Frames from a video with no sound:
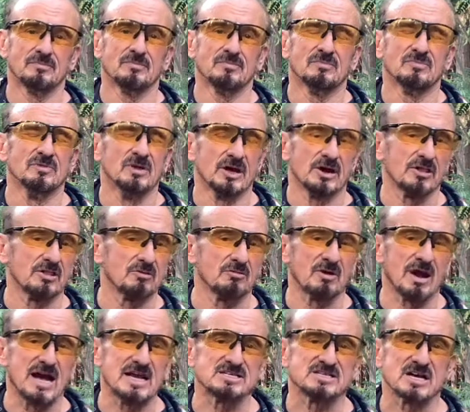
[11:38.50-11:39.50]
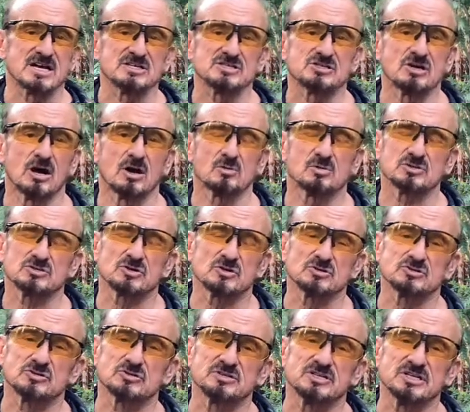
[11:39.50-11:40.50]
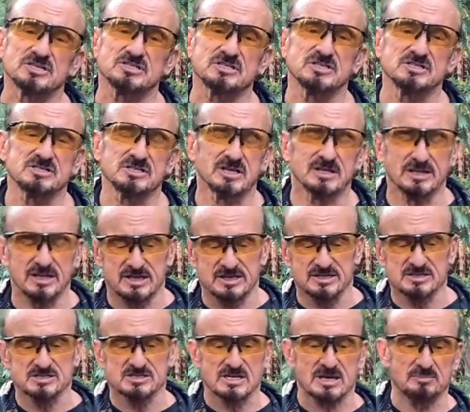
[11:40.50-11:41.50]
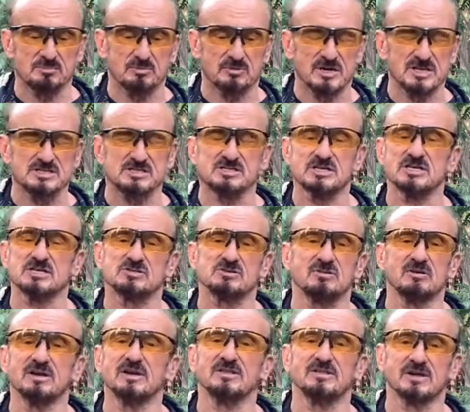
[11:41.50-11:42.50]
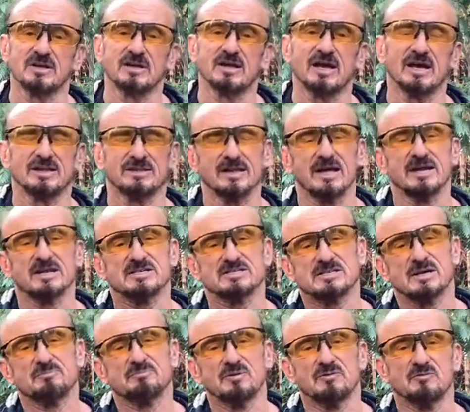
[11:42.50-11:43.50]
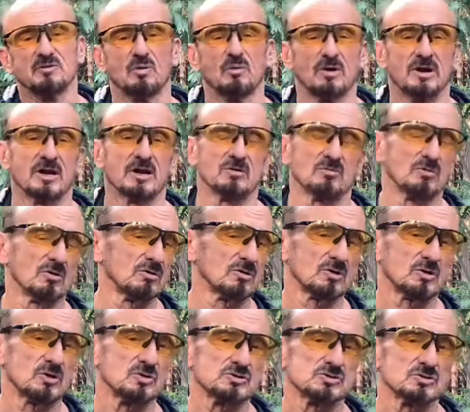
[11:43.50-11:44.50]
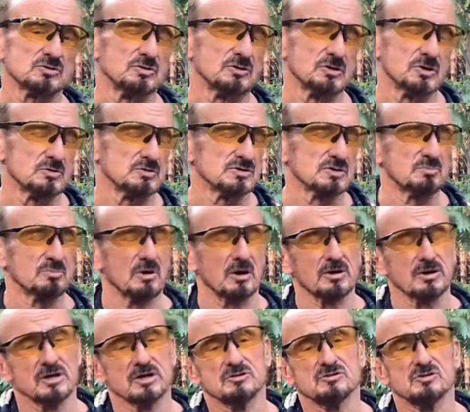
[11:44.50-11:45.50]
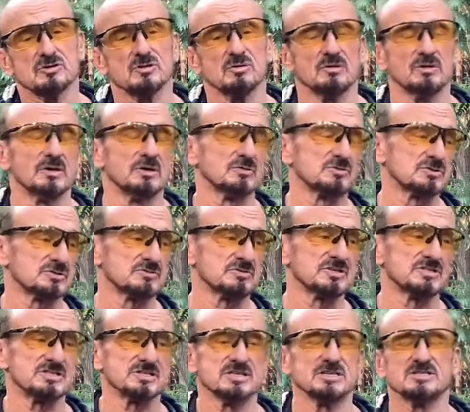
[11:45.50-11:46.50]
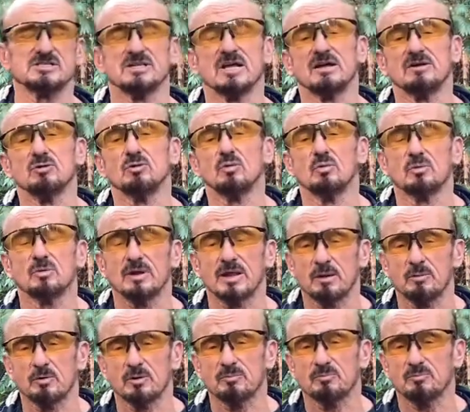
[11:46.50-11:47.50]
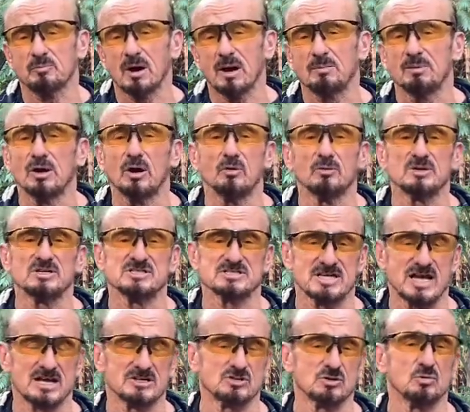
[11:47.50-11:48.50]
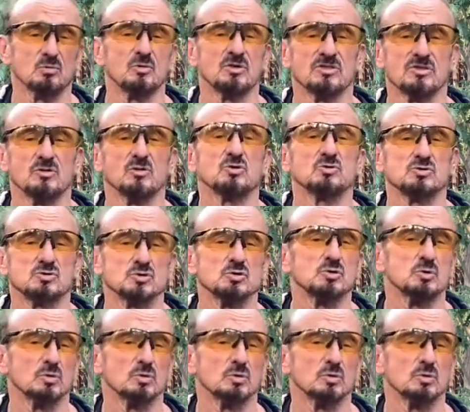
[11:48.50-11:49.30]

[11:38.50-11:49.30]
None of the rides I saw were social distancing. They didn't separate seats or anything like that, except if you went in a roller coaster and there was a party of two and there was 3 seats, they would have probably only sat you with your 2.